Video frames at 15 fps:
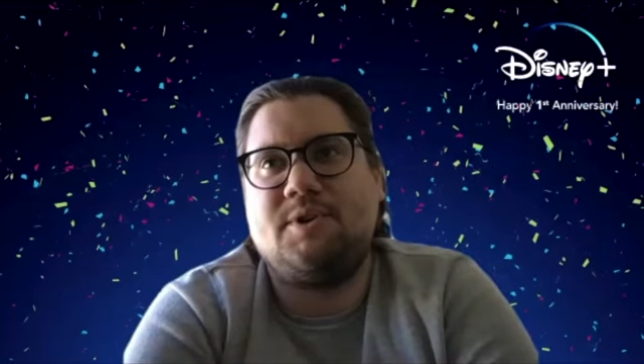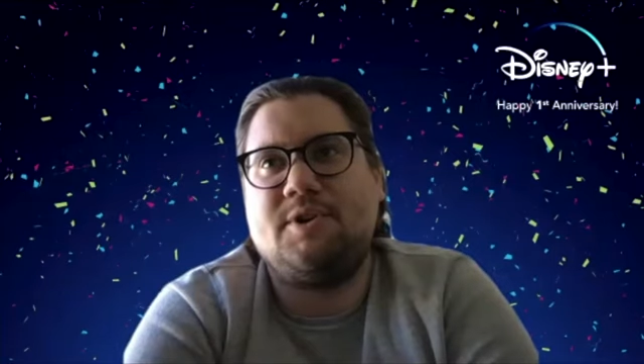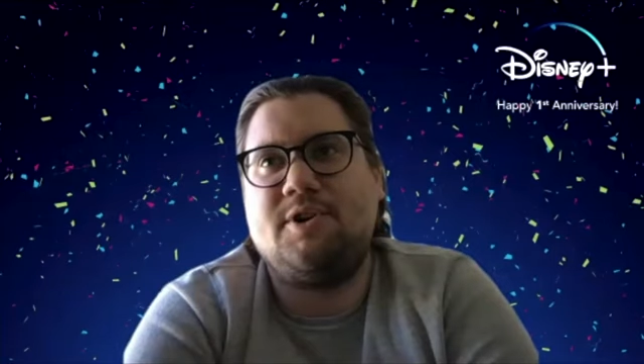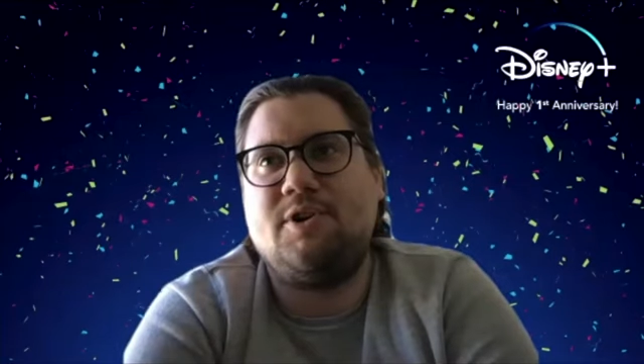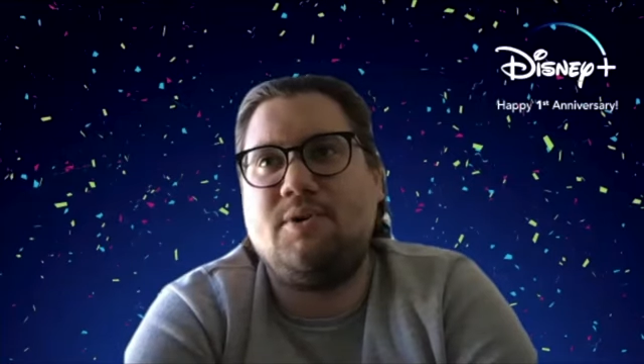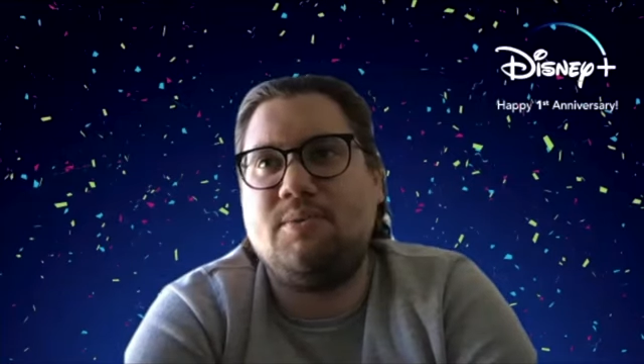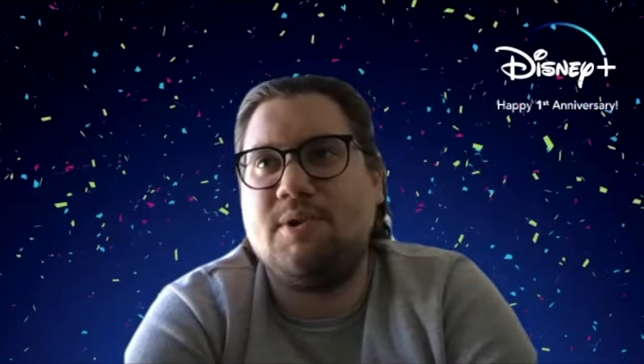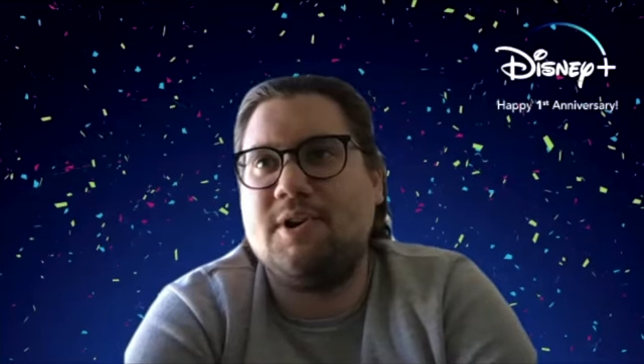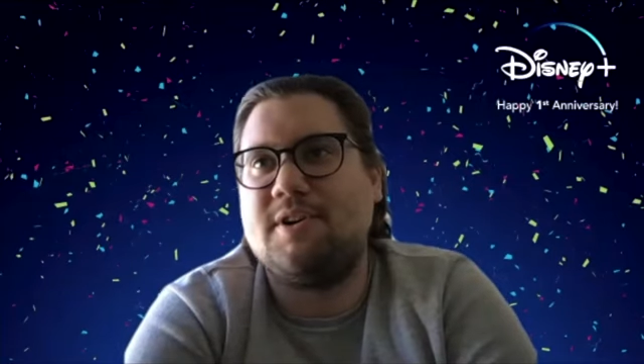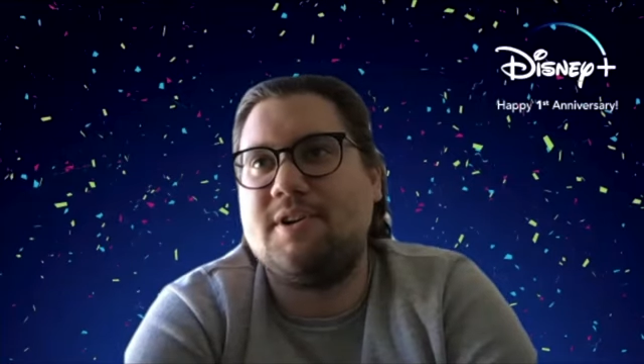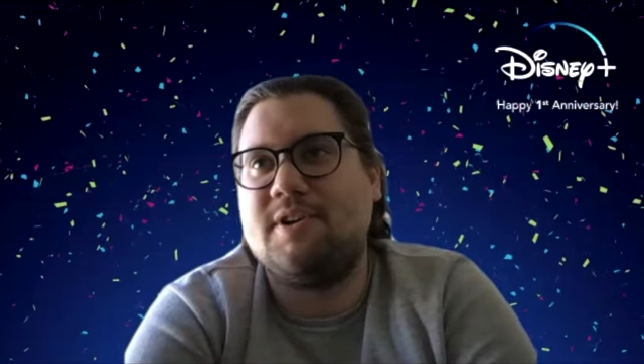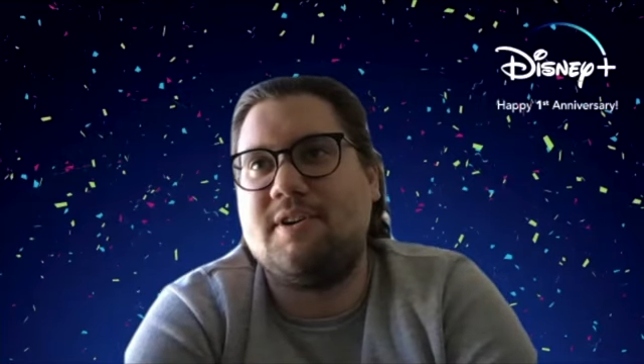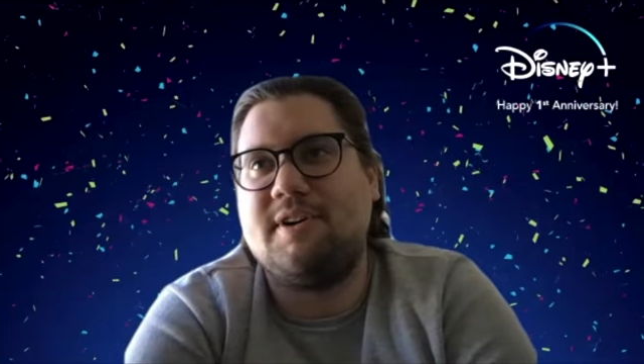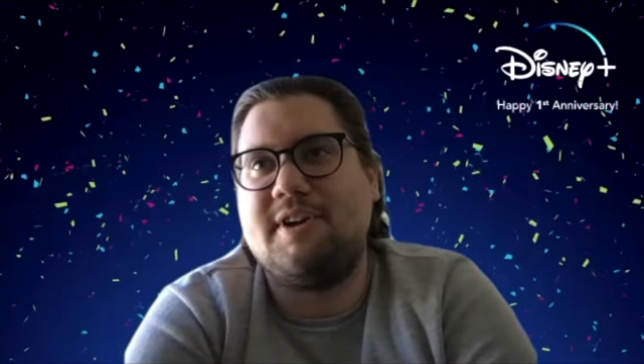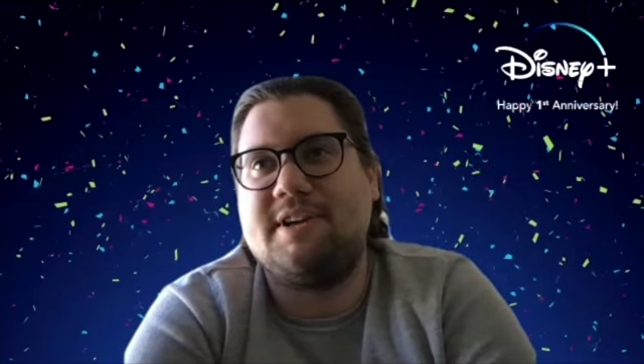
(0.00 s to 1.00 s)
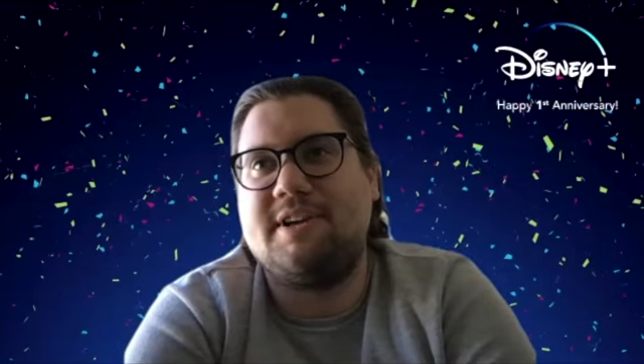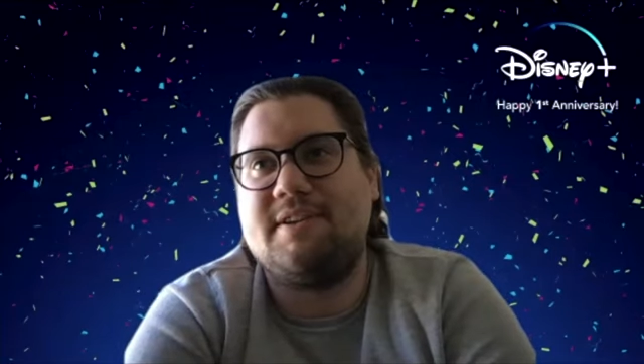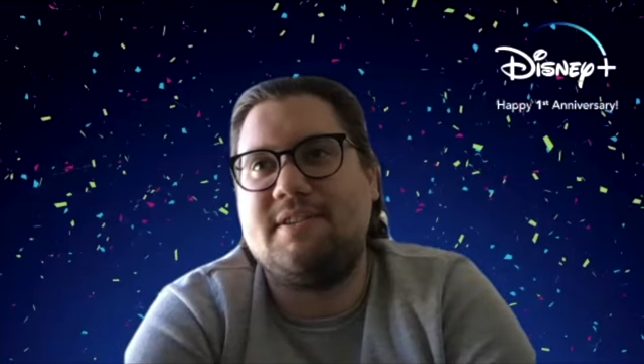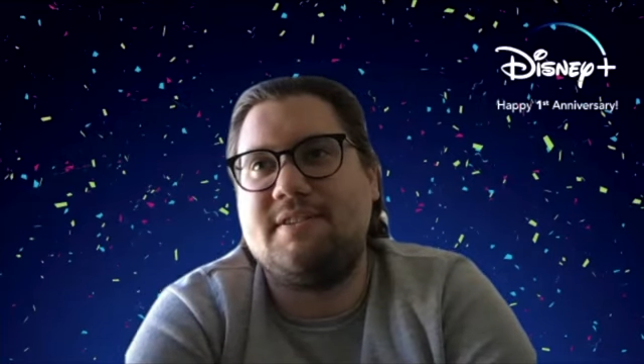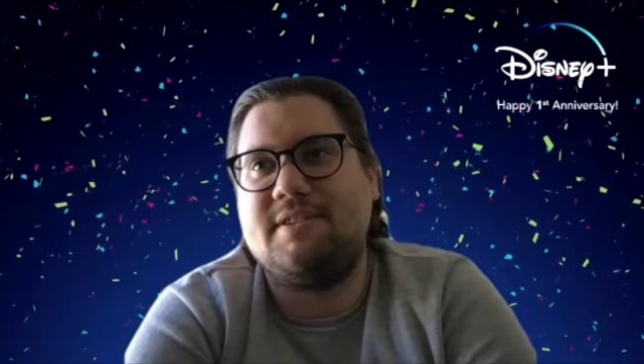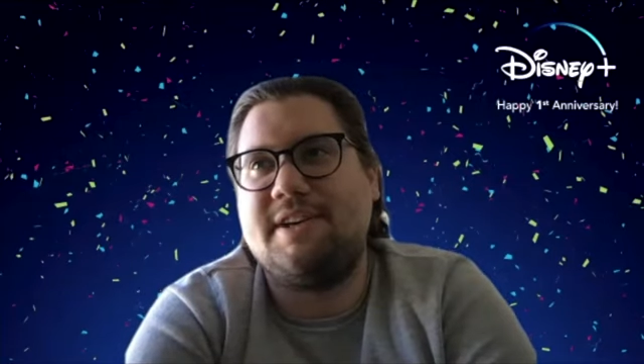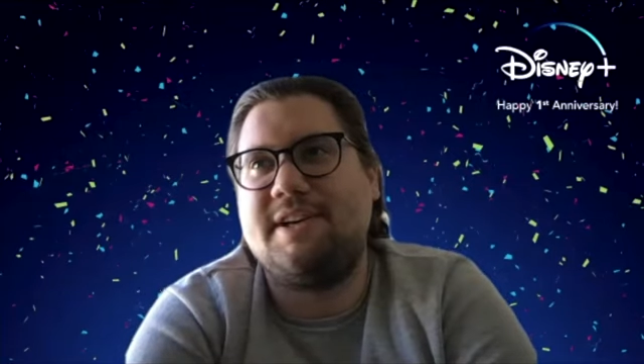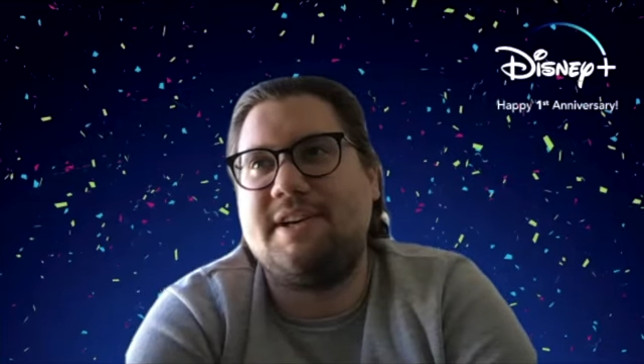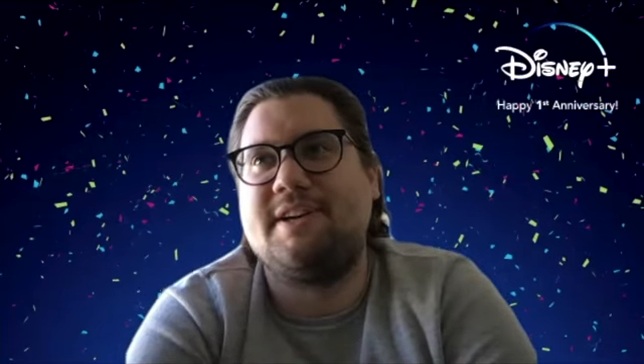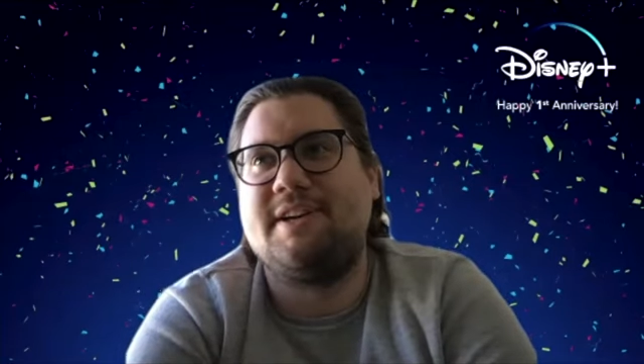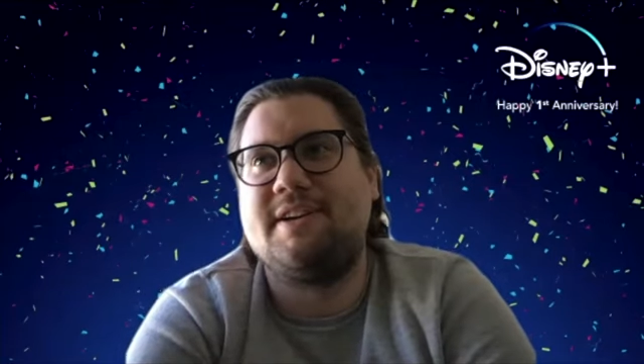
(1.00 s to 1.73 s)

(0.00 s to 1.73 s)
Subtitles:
coworker and like